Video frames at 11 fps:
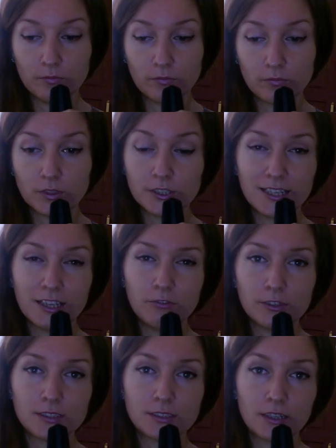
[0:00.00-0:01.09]
the
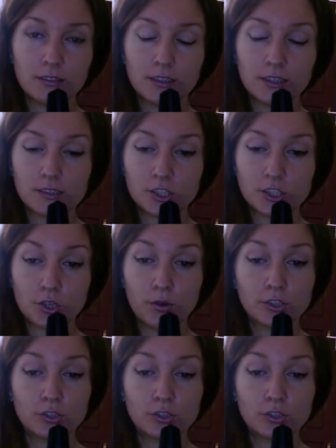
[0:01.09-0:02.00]
safest, I think, is just going